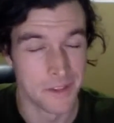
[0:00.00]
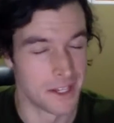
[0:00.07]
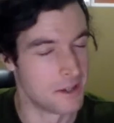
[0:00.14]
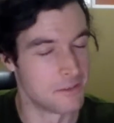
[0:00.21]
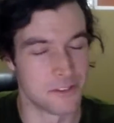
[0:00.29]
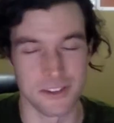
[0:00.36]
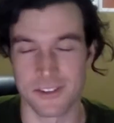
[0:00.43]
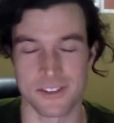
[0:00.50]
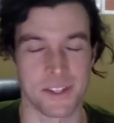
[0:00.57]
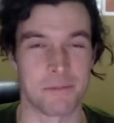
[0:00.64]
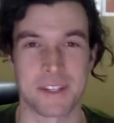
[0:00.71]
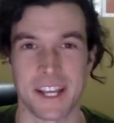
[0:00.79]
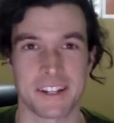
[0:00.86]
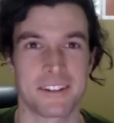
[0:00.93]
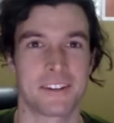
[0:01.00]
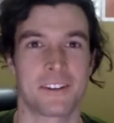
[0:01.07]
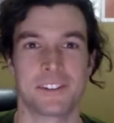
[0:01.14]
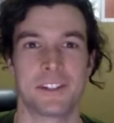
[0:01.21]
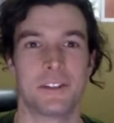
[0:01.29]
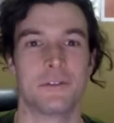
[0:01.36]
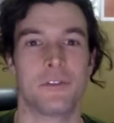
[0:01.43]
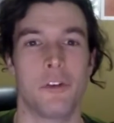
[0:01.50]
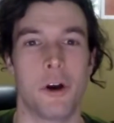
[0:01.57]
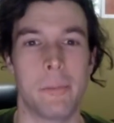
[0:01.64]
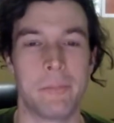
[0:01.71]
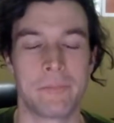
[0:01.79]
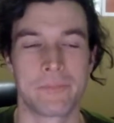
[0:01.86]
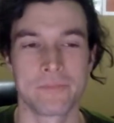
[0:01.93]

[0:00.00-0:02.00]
I'm sure there's some technical term for it,